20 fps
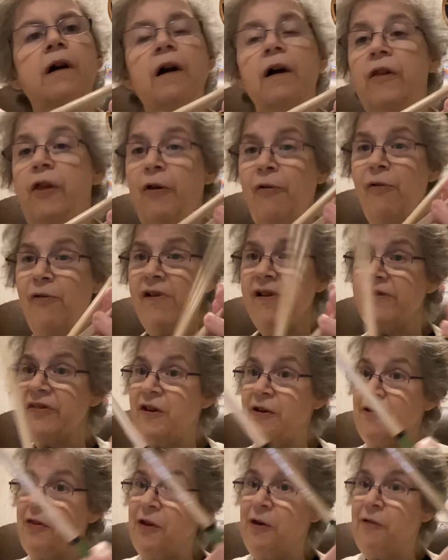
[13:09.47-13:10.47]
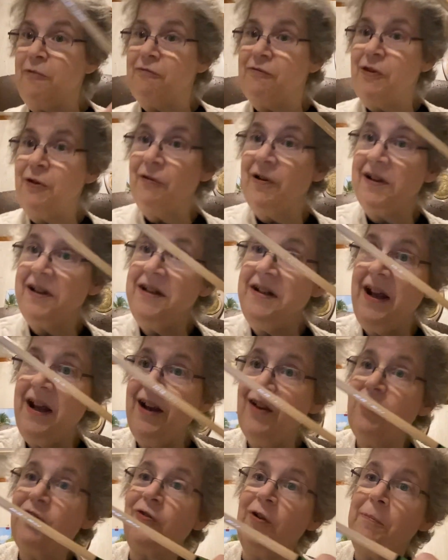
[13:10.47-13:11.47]
They're really
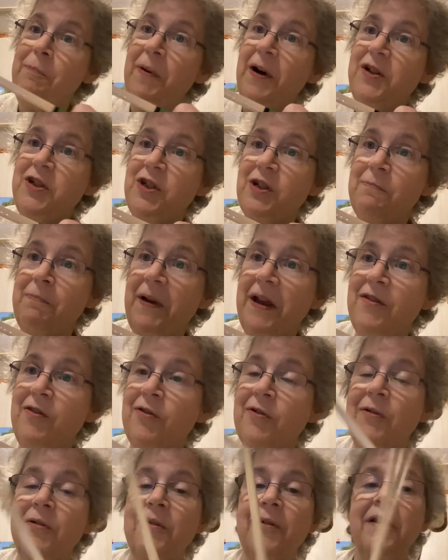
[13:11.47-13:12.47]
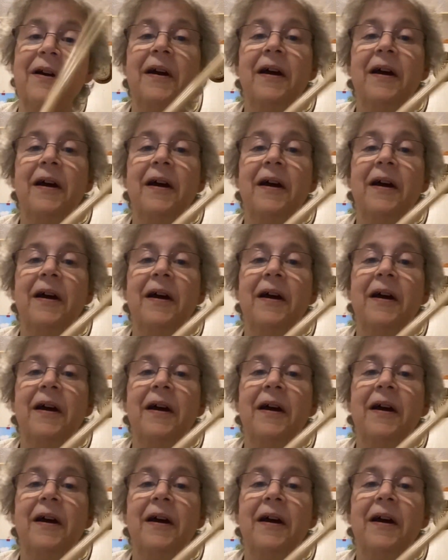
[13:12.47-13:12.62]
nice for a budget pencil.